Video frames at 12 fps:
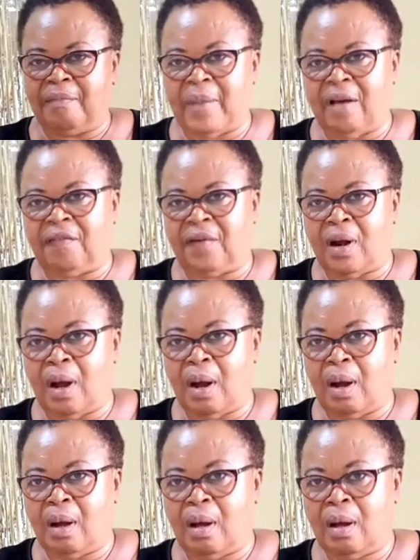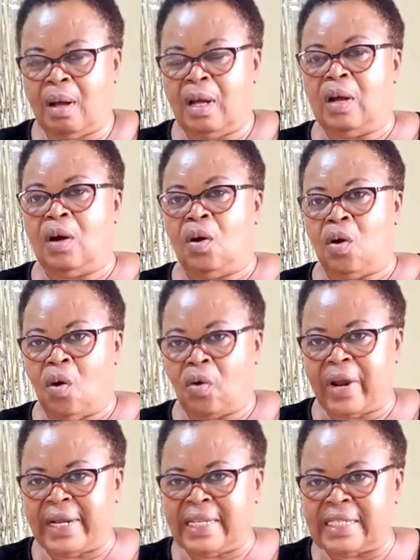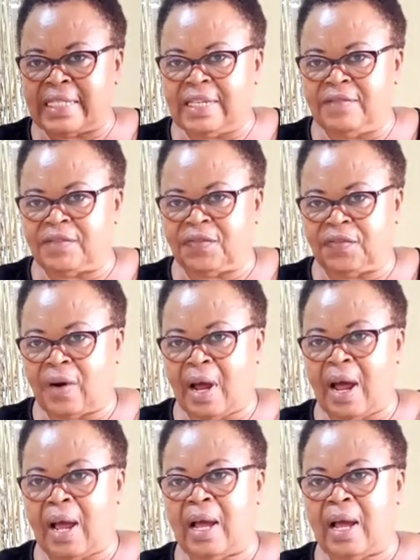my flour, already sieved flour.